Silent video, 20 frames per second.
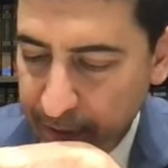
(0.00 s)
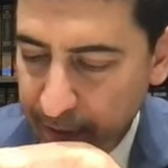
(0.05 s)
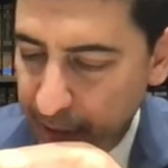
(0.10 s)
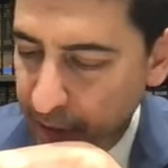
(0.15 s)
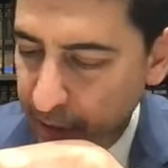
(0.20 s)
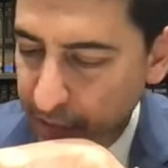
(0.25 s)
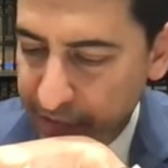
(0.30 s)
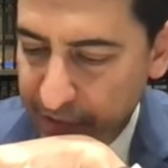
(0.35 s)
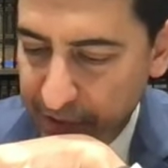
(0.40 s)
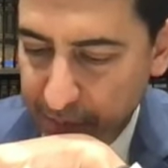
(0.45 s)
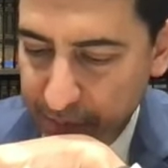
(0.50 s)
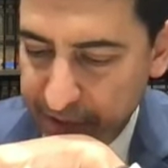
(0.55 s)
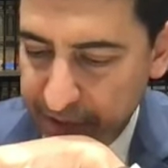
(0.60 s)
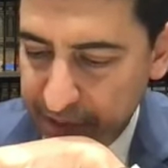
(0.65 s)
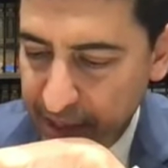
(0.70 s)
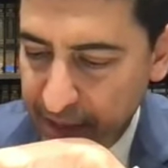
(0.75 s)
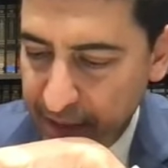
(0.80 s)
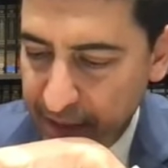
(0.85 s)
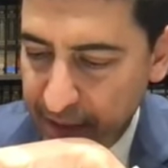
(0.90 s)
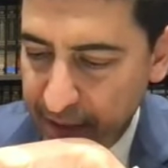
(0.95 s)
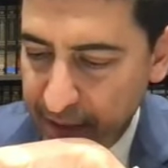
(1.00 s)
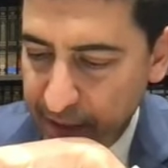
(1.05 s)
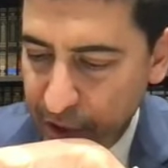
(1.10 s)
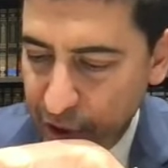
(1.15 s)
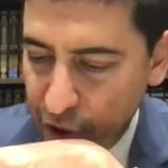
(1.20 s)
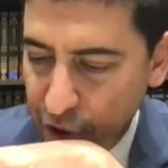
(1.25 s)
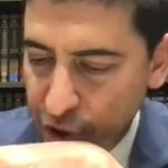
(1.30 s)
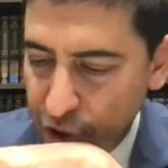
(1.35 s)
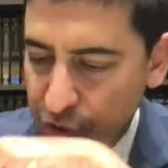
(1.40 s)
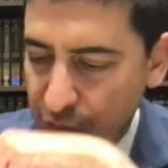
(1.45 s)
I don't think we say that.
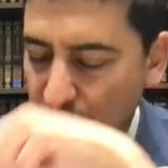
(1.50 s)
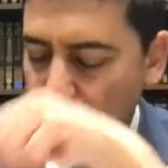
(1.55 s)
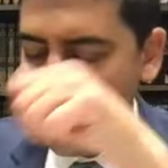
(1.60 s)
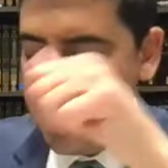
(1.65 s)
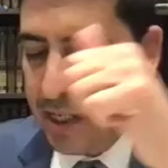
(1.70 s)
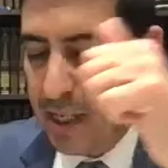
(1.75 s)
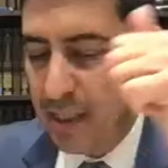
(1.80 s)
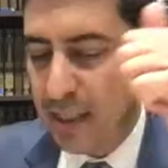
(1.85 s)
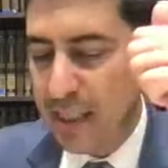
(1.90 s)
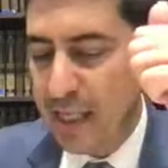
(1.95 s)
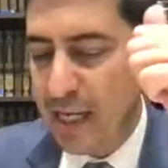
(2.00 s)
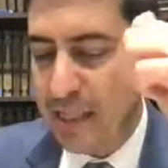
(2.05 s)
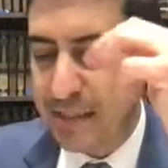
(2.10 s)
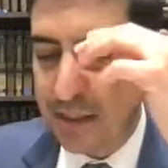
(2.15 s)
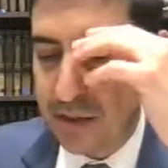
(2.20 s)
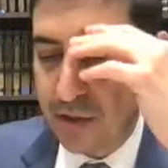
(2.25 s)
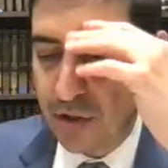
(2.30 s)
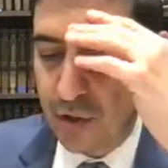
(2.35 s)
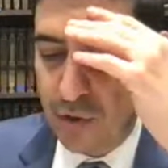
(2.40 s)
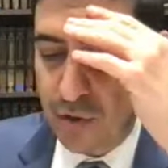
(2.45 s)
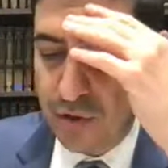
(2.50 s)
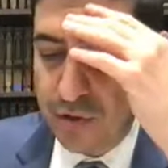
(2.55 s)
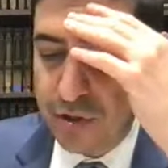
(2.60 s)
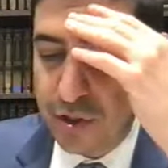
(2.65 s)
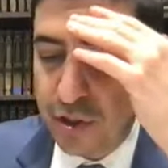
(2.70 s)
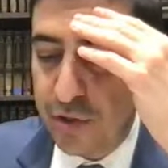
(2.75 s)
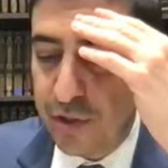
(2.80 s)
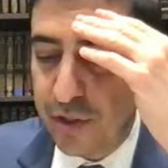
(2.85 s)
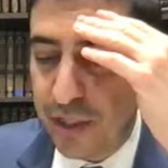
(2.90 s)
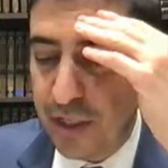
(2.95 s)
So Rabbi Eliezer
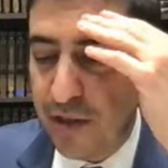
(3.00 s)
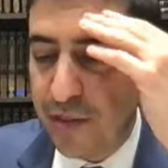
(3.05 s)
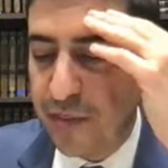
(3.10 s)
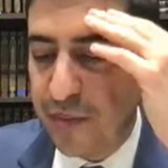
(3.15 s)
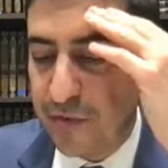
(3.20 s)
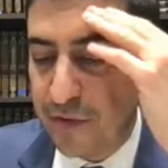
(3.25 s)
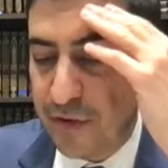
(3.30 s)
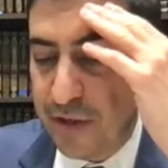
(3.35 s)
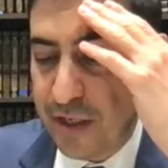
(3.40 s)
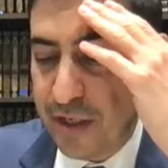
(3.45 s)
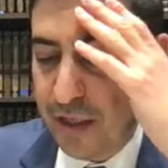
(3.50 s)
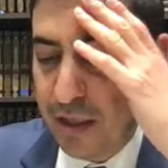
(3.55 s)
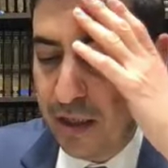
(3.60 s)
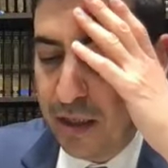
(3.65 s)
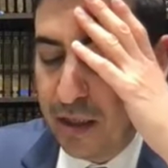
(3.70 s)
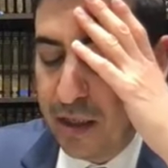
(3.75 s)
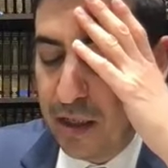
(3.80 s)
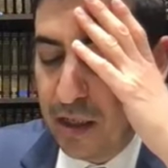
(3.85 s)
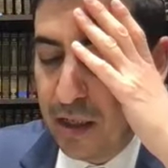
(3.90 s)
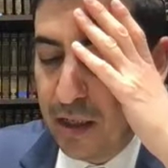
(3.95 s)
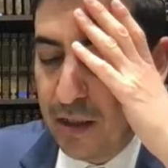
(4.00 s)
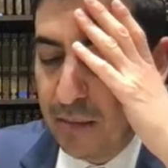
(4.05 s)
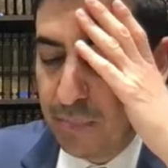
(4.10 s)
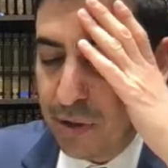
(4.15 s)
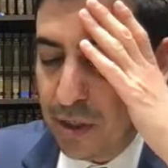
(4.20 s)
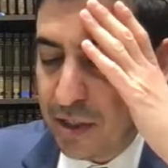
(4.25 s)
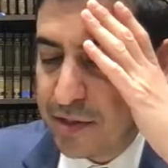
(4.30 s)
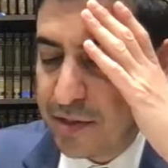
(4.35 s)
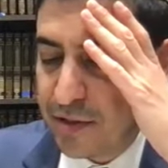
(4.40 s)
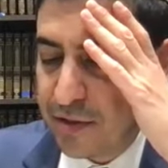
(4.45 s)
holds you need 30
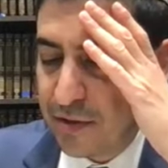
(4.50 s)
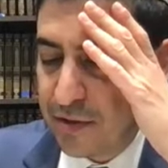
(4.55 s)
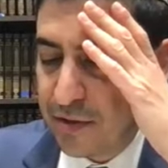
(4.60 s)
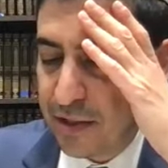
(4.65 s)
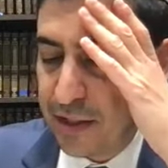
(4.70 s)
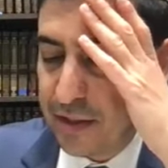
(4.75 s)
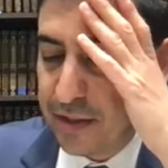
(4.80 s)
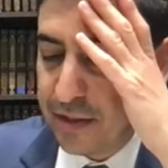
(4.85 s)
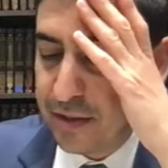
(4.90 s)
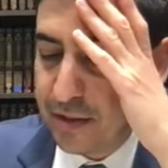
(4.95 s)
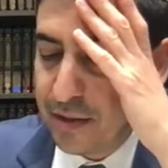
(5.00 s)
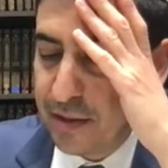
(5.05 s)
plus 30.